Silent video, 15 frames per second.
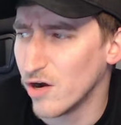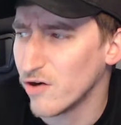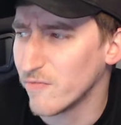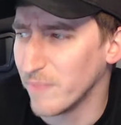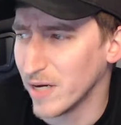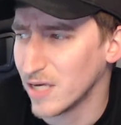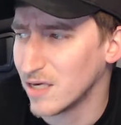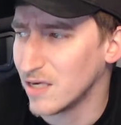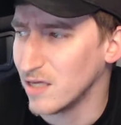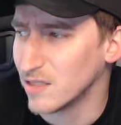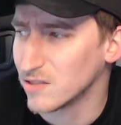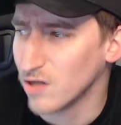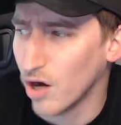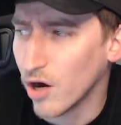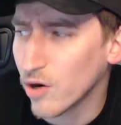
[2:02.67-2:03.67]
by
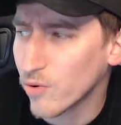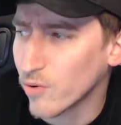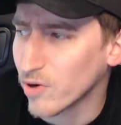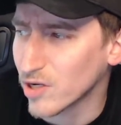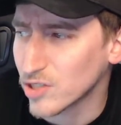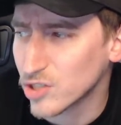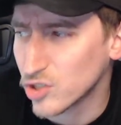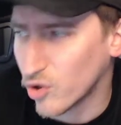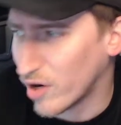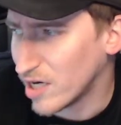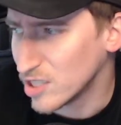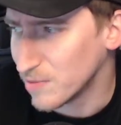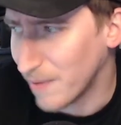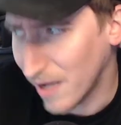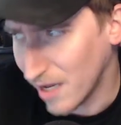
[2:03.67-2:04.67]
Keith's awkward and
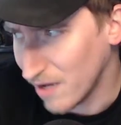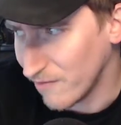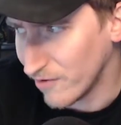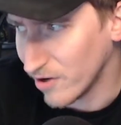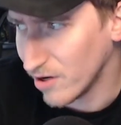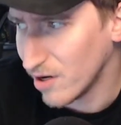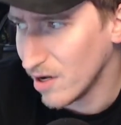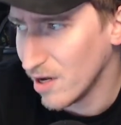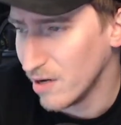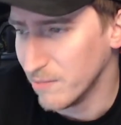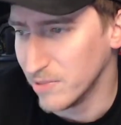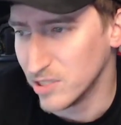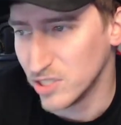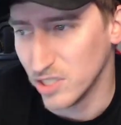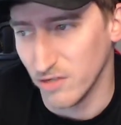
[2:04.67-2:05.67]
strange behavior,
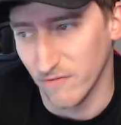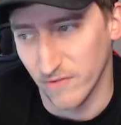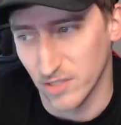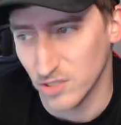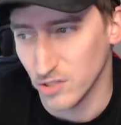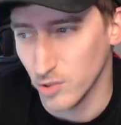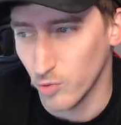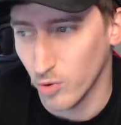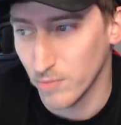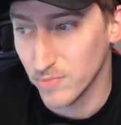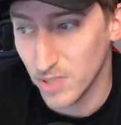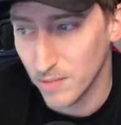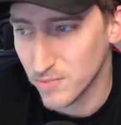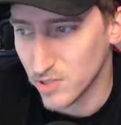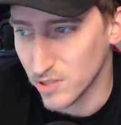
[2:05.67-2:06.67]
but she eventually warms
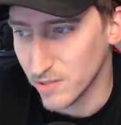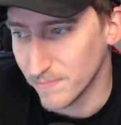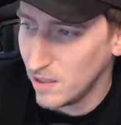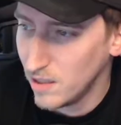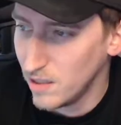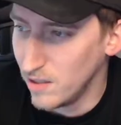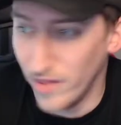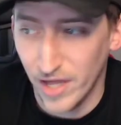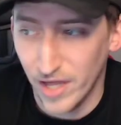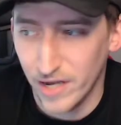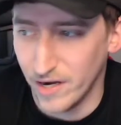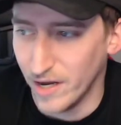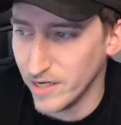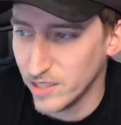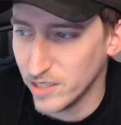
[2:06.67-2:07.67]
up to him. That
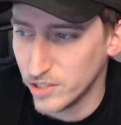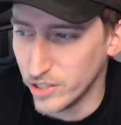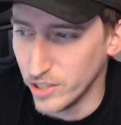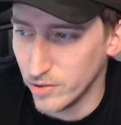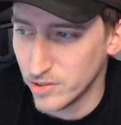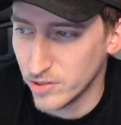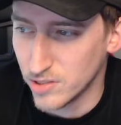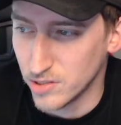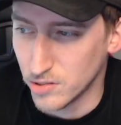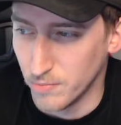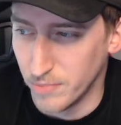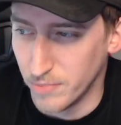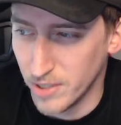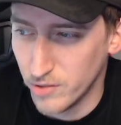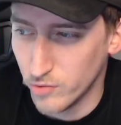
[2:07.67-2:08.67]
night, she notices her
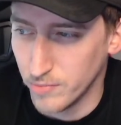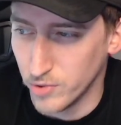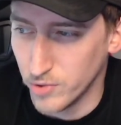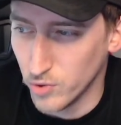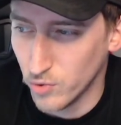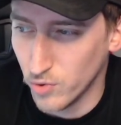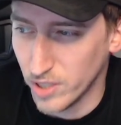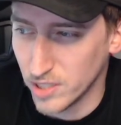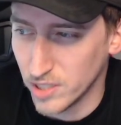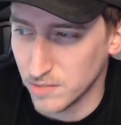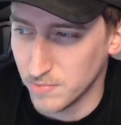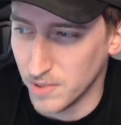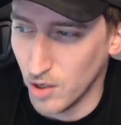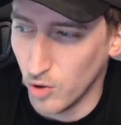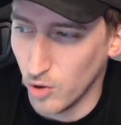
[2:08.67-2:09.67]
bedroom door has
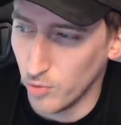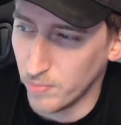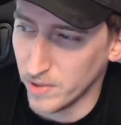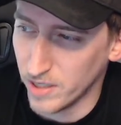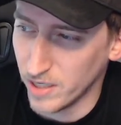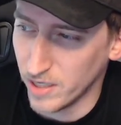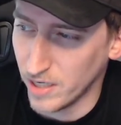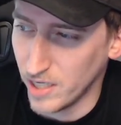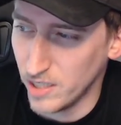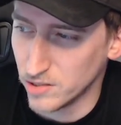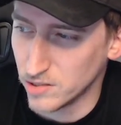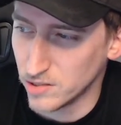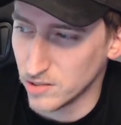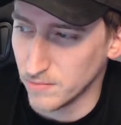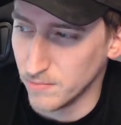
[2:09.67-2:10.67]
been opened and hears
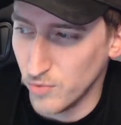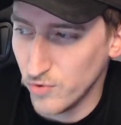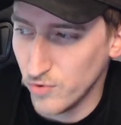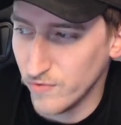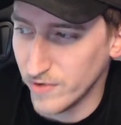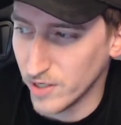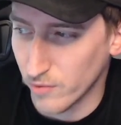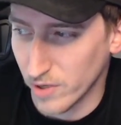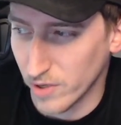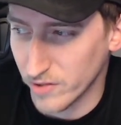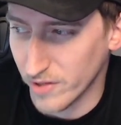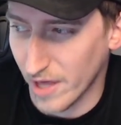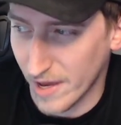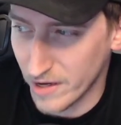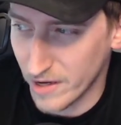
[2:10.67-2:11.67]
some moving around the
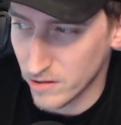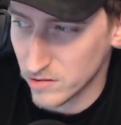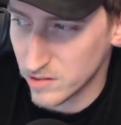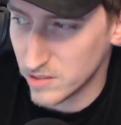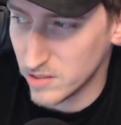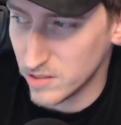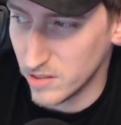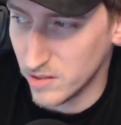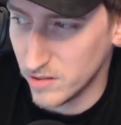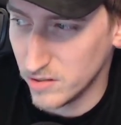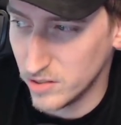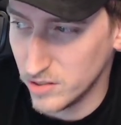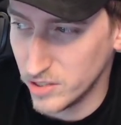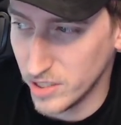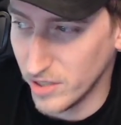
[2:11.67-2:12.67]
house.
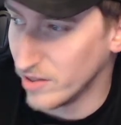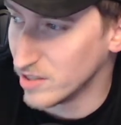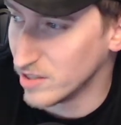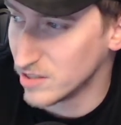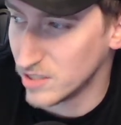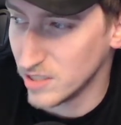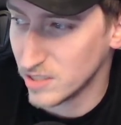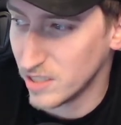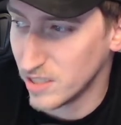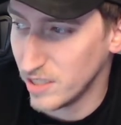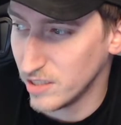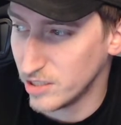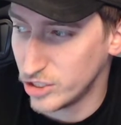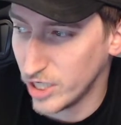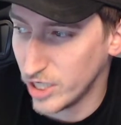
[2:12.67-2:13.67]
She then sees Keith
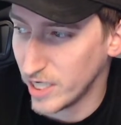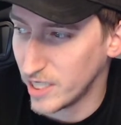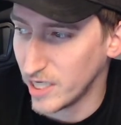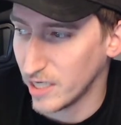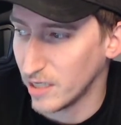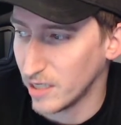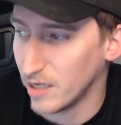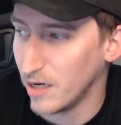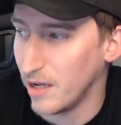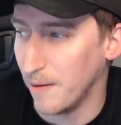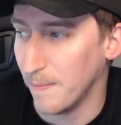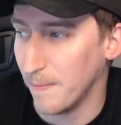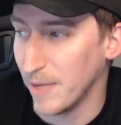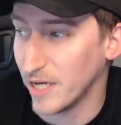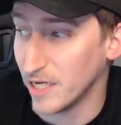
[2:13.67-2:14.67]
shaking
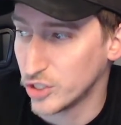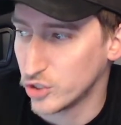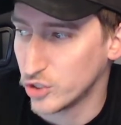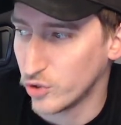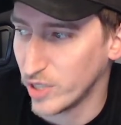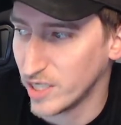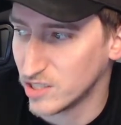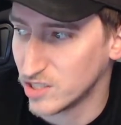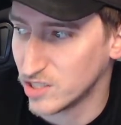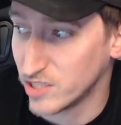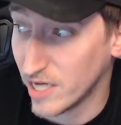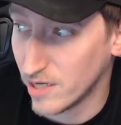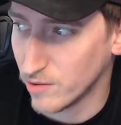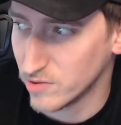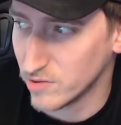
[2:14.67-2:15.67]
and making strange
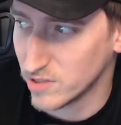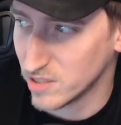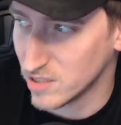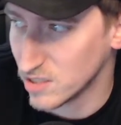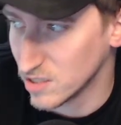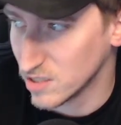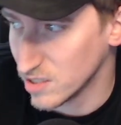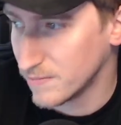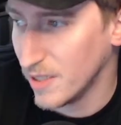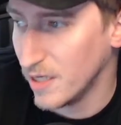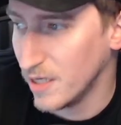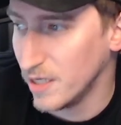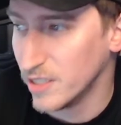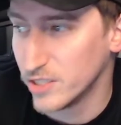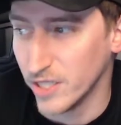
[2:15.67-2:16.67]
sounds in his sleep.
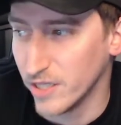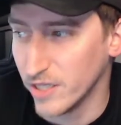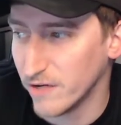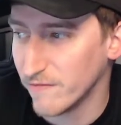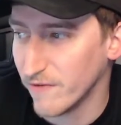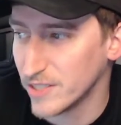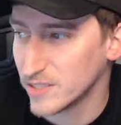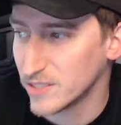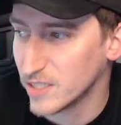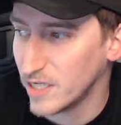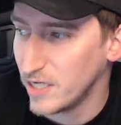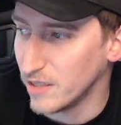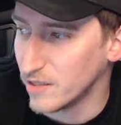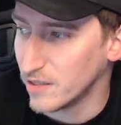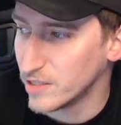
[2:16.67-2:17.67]
She then finds
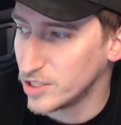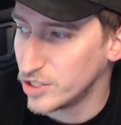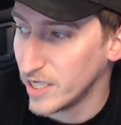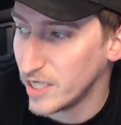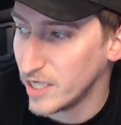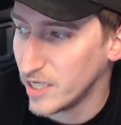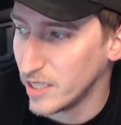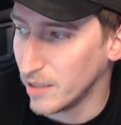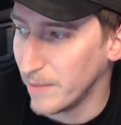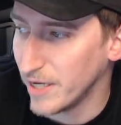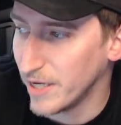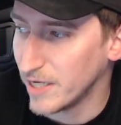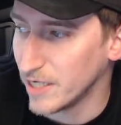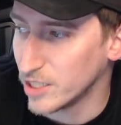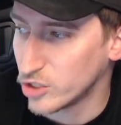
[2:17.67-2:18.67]
Keith shaking and
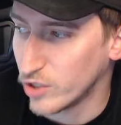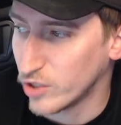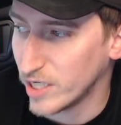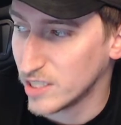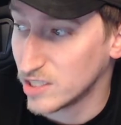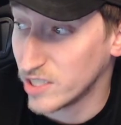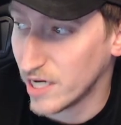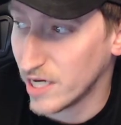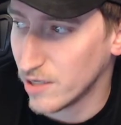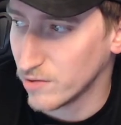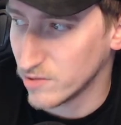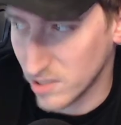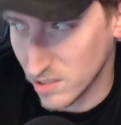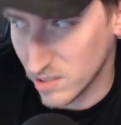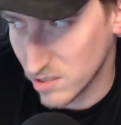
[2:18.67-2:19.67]
making strange
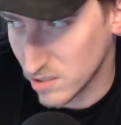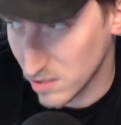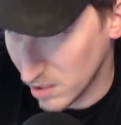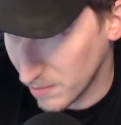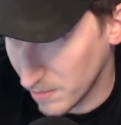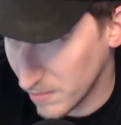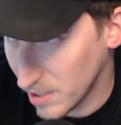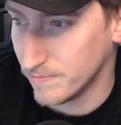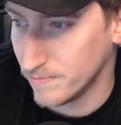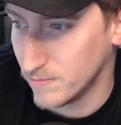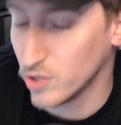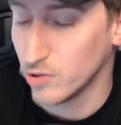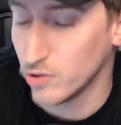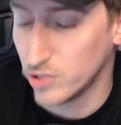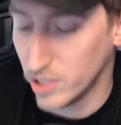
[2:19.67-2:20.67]
sounds in his sleep,
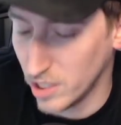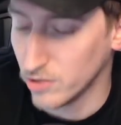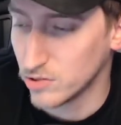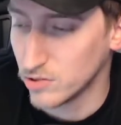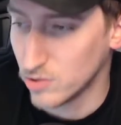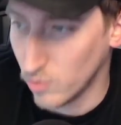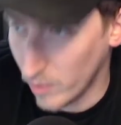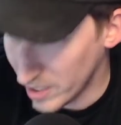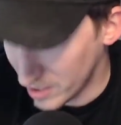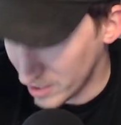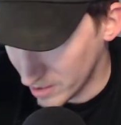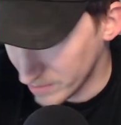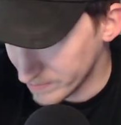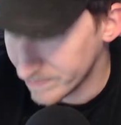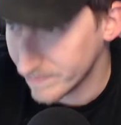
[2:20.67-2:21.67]
so she goes to wake
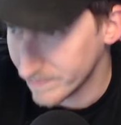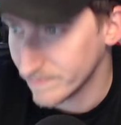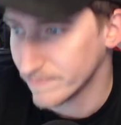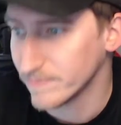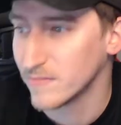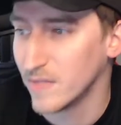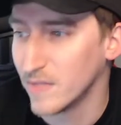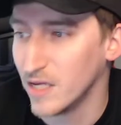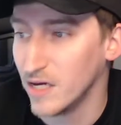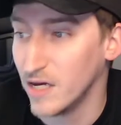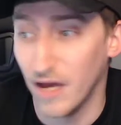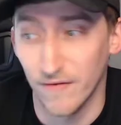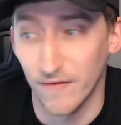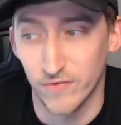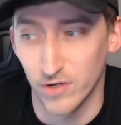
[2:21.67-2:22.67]
him.
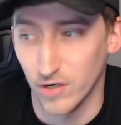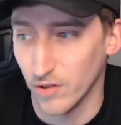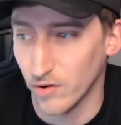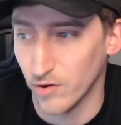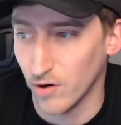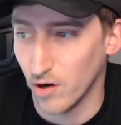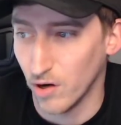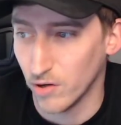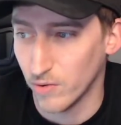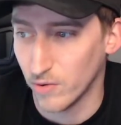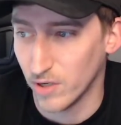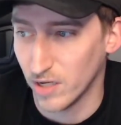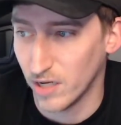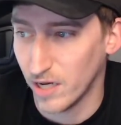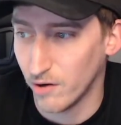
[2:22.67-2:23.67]
After another awkward
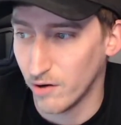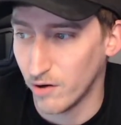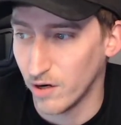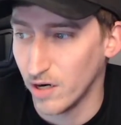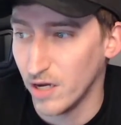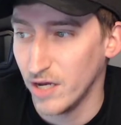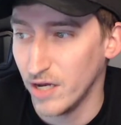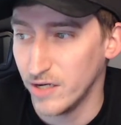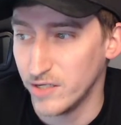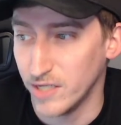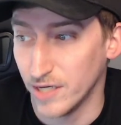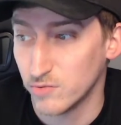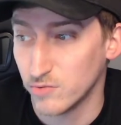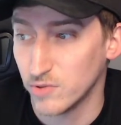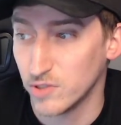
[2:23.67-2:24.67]
encounter,
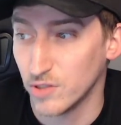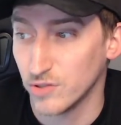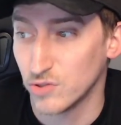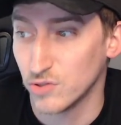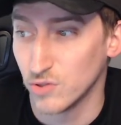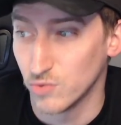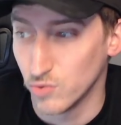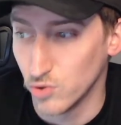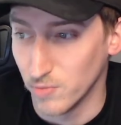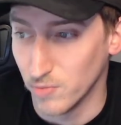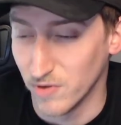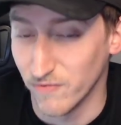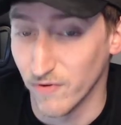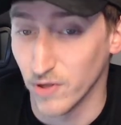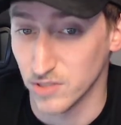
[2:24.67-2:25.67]
Tess returns to her room
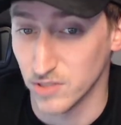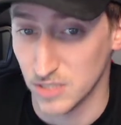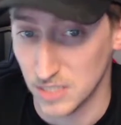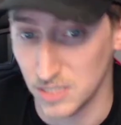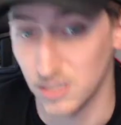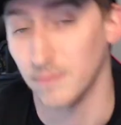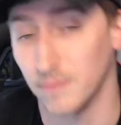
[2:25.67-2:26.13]
and falls asleep.